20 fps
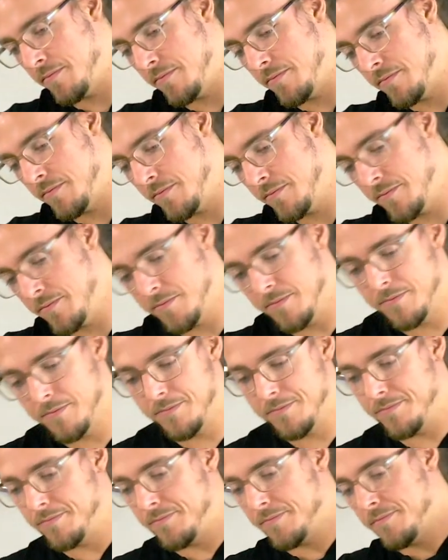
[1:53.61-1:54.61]

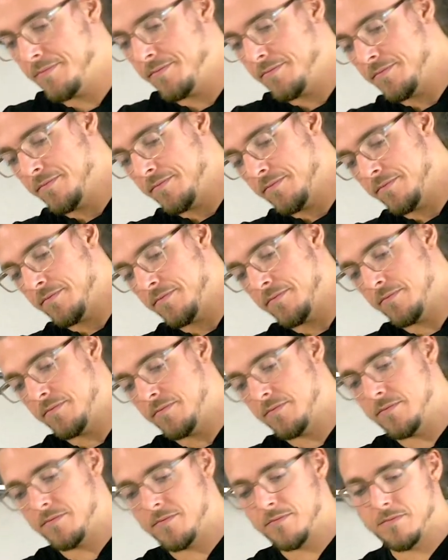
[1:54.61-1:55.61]

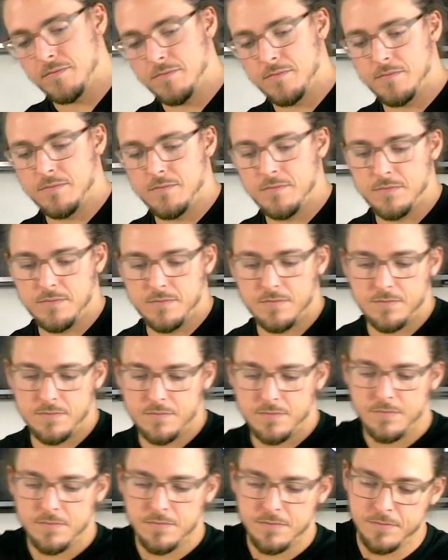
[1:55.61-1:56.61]

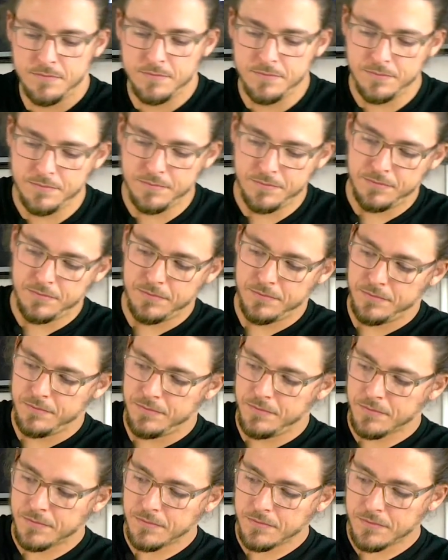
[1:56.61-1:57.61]

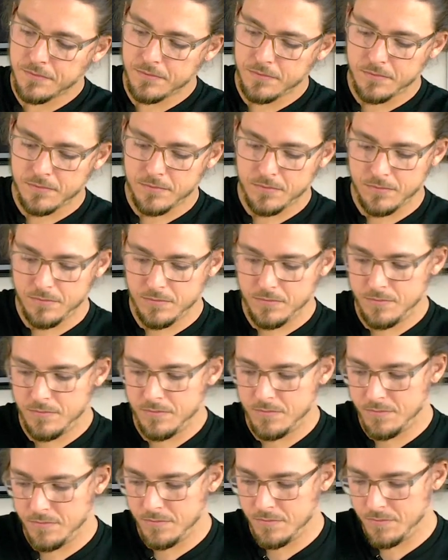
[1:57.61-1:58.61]

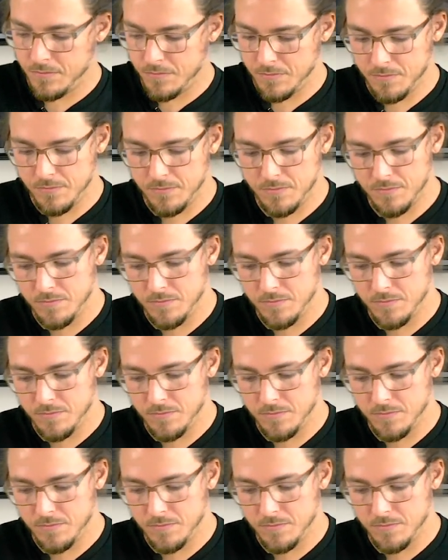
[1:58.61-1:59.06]
Nothing is said.